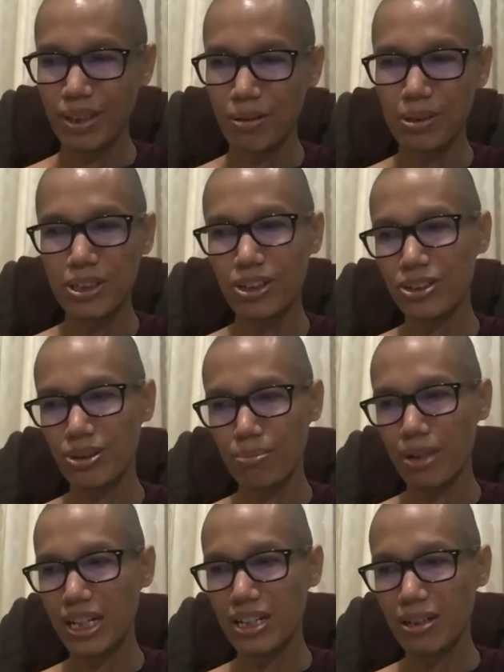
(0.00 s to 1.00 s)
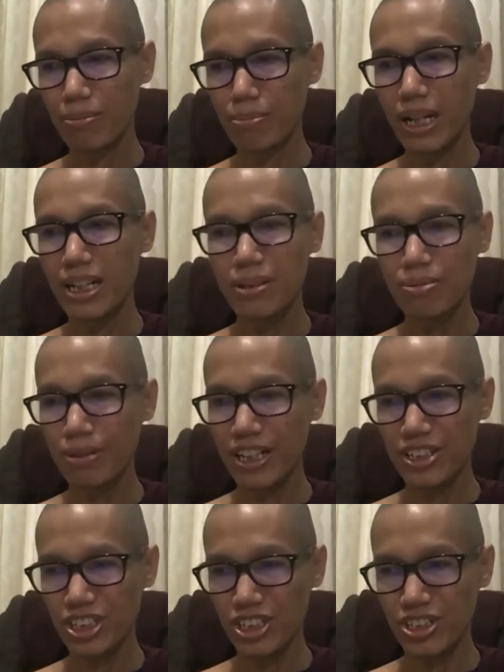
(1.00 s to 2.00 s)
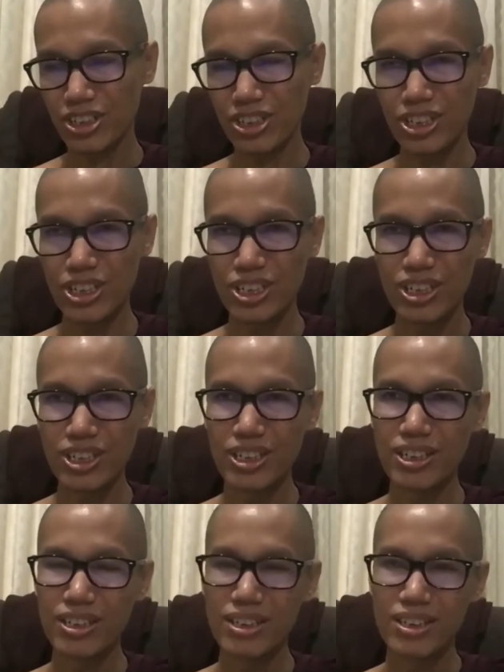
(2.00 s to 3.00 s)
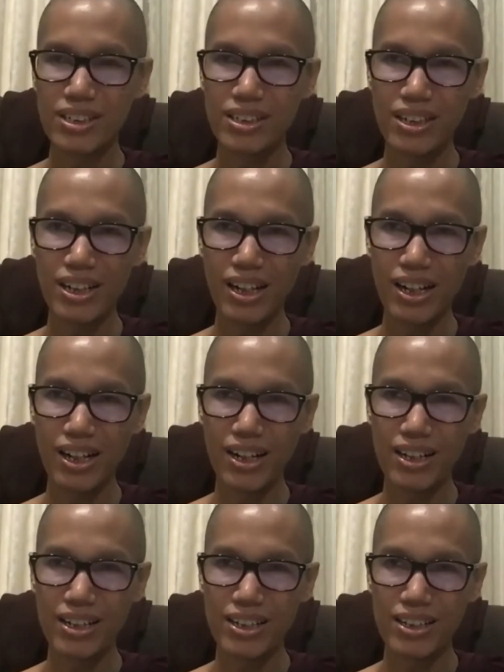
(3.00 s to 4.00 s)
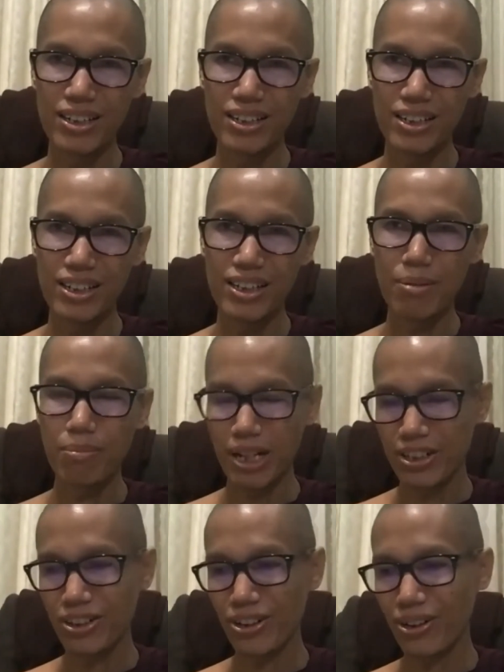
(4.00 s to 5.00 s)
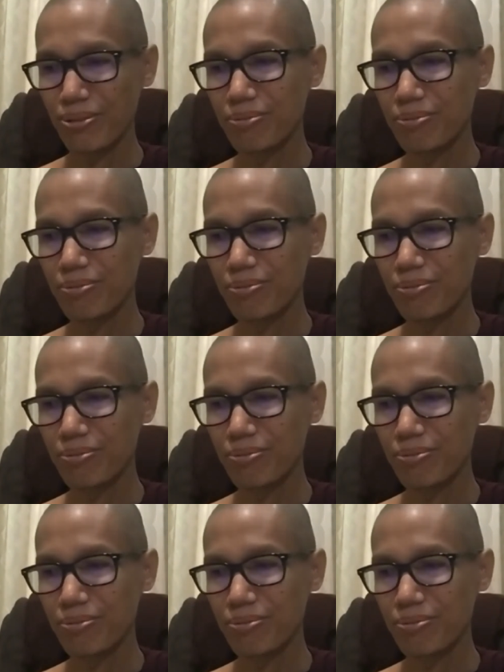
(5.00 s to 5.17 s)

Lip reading: Because of many functions in the mind door.